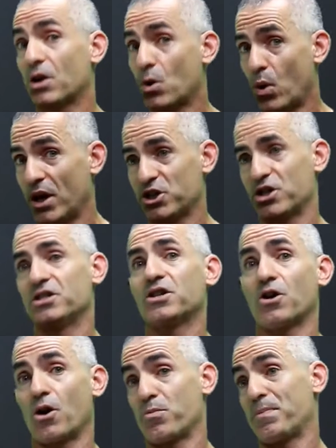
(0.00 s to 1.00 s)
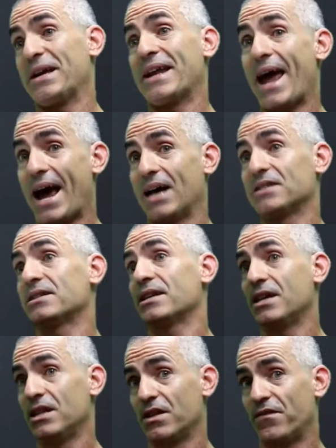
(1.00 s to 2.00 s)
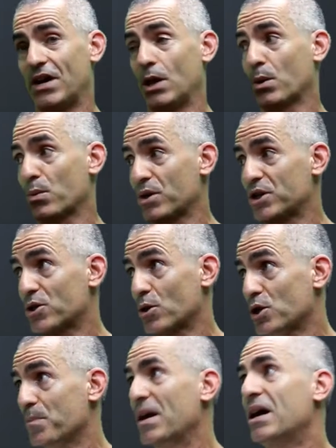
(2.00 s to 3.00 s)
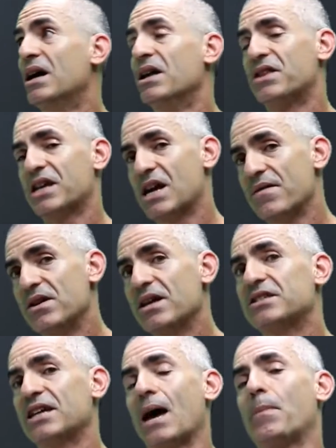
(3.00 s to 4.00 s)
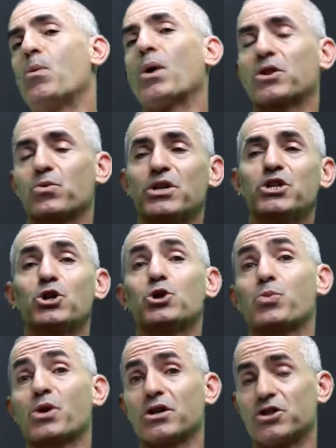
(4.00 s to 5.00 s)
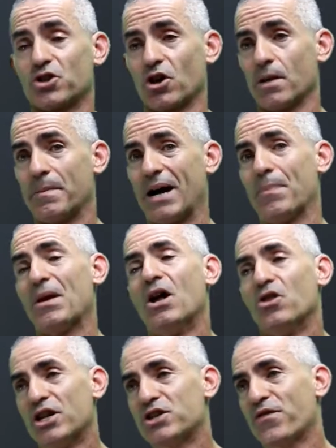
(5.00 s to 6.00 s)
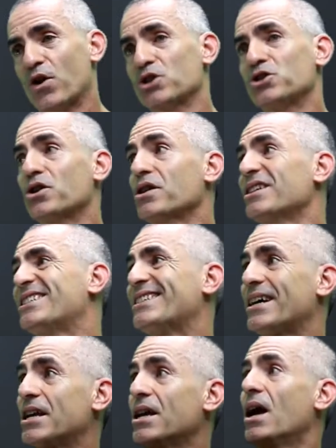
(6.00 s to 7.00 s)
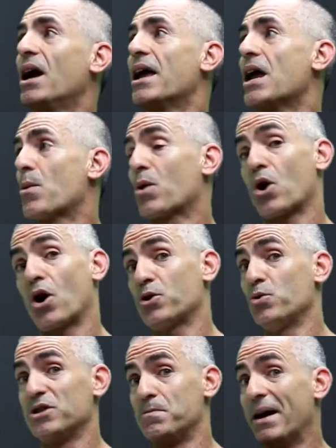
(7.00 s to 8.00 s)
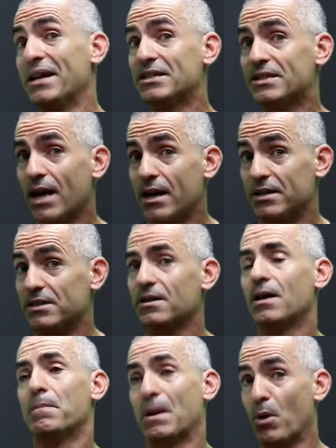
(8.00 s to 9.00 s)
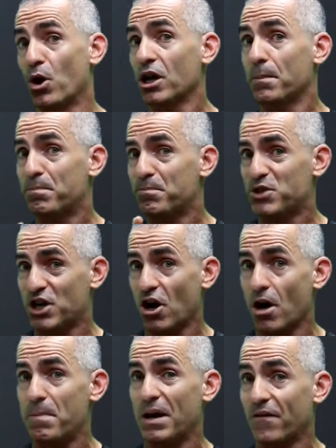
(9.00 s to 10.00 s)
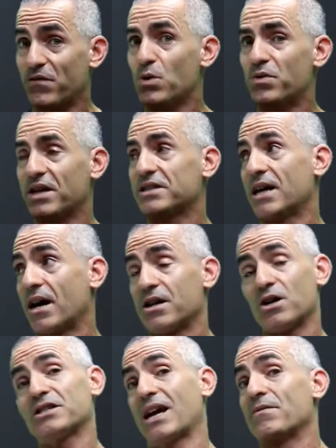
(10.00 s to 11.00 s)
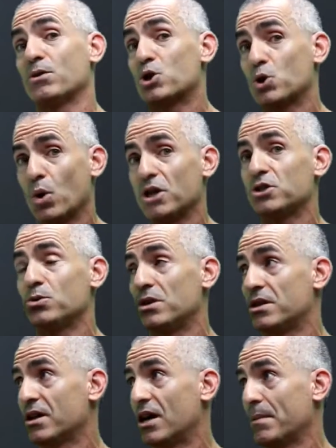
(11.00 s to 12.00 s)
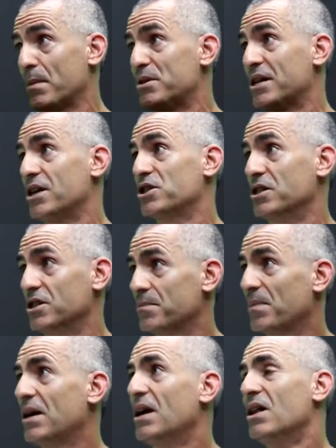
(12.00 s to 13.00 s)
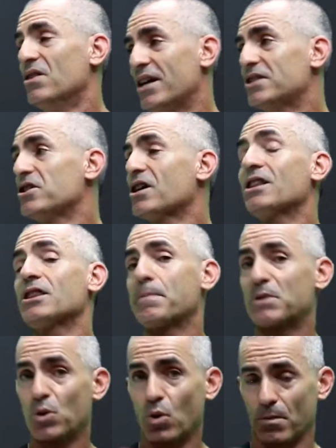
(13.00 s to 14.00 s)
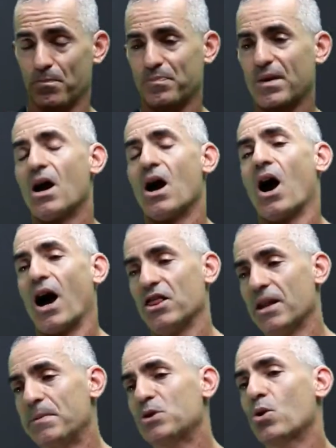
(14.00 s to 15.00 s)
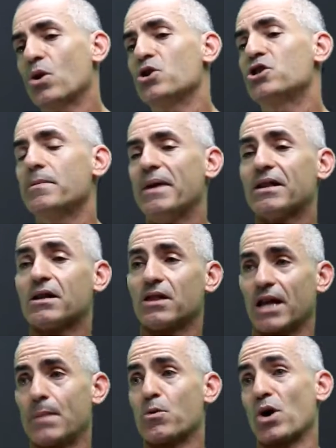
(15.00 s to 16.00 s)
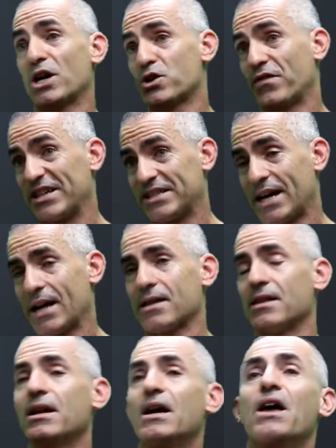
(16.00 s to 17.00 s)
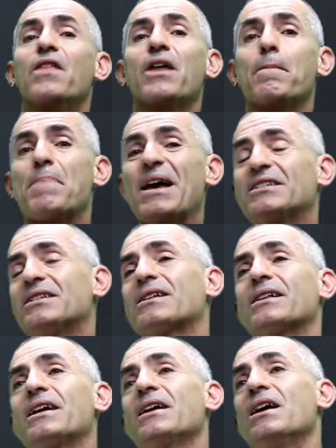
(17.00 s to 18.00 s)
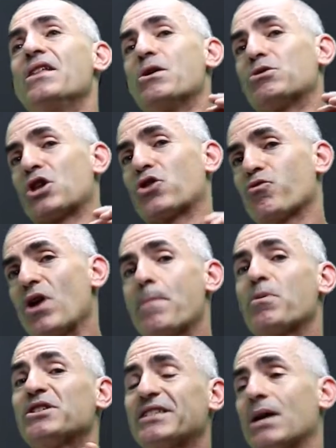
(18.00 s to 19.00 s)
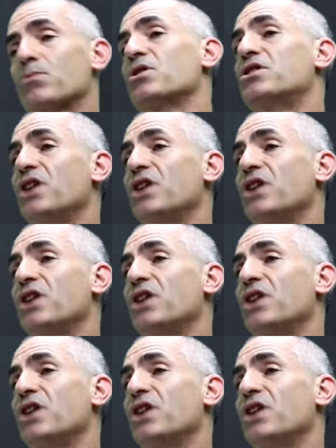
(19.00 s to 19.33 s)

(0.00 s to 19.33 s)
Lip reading: the questions being asked in the following research. To give you an example of what the research were concerned about, let's first look at the study in regard to as many studies, but I'm only gonna cherry pick a few things out here because I have no choice due to the time limitations. Let's look at Lipitor. All right, Lipitor used to make a claim, or atorvastatin, that basically there was a 36%